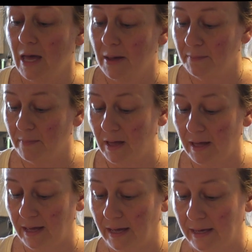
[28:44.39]

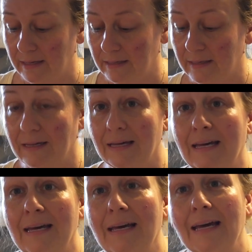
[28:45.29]
My
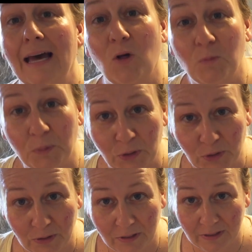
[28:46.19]

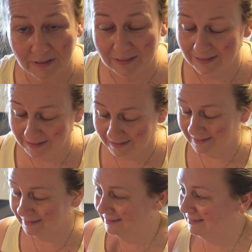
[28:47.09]
helper
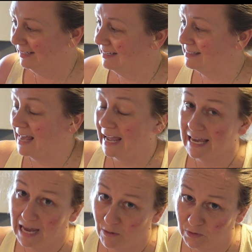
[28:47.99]
is
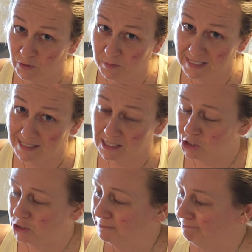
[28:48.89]
hanging out with her big sister.